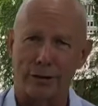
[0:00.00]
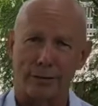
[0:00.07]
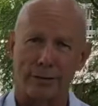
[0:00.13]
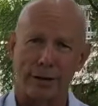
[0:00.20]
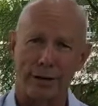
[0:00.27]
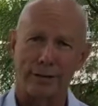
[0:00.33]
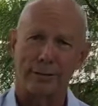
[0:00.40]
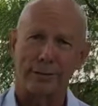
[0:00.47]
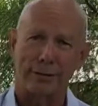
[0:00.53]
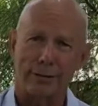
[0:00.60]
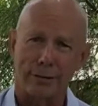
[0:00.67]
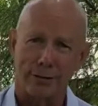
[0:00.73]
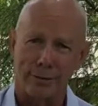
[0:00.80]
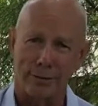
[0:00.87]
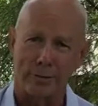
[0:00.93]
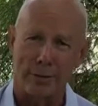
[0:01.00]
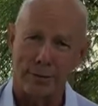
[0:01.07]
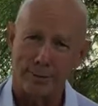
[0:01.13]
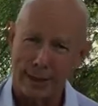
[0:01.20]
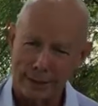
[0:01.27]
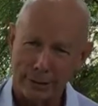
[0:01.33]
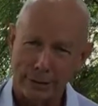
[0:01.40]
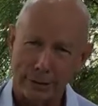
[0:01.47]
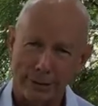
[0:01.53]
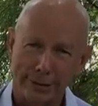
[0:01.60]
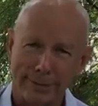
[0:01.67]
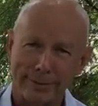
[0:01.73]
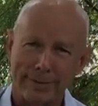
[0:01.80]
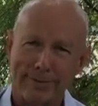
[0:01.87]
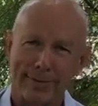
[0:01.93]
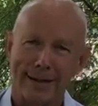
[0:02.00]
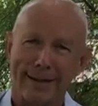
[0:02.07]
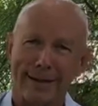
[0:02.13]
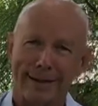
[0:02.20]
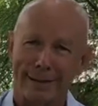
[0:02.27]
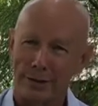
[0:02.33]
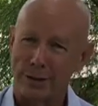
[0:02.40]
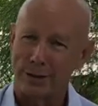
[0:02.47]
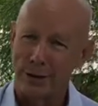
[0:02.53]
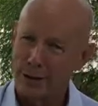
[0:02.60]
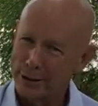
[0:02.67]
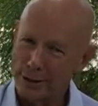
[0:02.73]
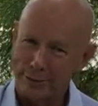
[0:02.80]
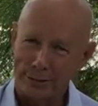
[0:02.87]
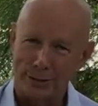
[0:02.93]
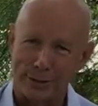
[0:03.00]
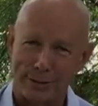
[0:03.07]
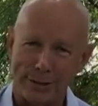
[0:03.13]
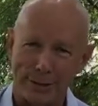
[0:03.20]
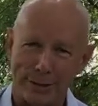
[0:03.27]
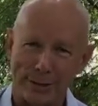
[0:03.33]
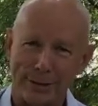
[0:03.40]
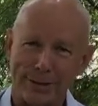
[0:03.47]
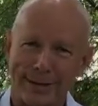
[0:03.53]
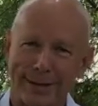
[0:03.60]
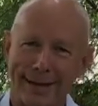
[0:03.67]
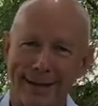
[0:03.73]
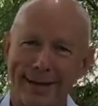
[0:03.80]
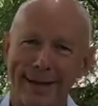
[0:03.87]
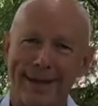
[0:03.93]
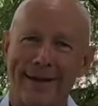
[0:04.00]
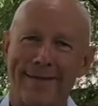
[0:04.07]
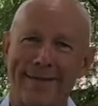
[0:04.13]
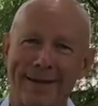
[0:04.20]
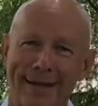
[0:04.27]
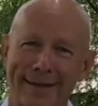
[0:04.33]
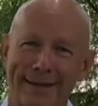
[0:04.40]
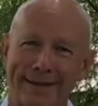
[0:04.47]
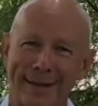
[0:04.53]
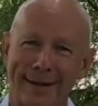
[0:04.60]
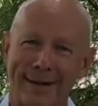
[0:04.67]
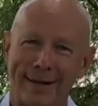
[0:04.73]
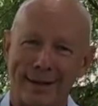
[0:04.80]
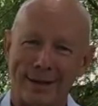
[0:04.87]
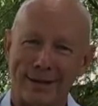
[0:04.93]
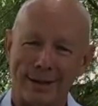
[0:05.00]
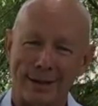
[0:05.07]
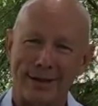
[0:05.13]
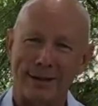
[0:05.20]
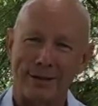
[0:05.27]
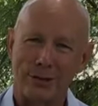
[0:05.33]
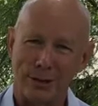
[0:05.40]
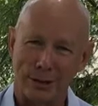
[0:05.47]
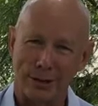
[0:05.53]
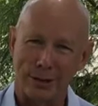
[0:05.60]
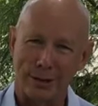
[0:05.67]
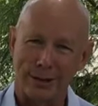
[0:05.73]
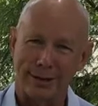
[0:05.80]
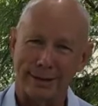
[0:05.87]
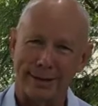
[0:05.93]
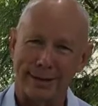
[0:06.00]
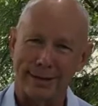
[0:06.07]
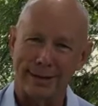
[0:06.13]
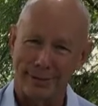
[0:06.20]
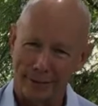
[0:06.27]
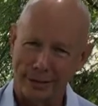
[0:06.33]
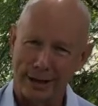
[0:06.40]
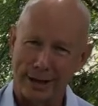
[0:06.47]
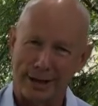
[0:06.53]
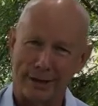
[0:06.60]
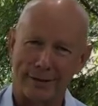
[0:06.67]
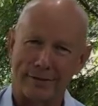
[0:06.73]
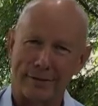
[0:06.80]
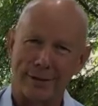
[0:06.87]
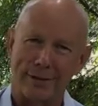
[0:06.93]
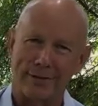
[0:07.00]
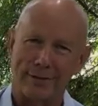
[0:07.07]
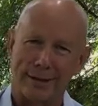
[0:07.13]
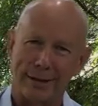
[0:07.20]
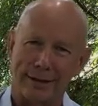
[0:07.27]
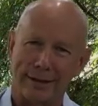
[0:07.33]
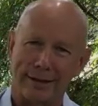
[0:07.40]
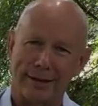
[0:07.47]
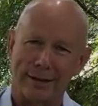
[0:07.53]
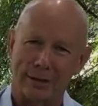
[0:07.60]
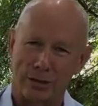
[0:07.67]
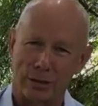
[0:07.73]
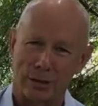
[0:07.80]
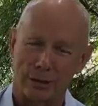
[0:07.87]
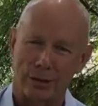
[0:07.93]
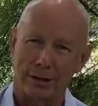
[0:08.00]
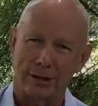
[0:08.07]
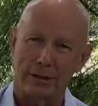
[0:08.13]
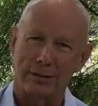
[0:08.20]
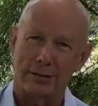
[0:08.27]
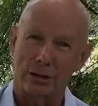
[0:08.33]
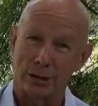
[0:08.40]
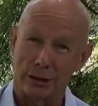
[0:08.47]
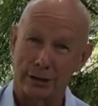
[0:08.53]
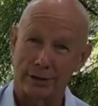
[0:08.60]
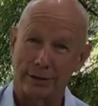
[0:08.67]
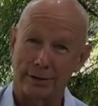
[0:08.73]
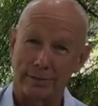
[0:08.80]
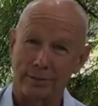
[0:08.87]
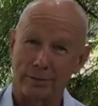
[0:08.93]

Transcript: road through my backside, because I don't have suspension. But I still enjoy every day I'm in the valley, just looking, seeing,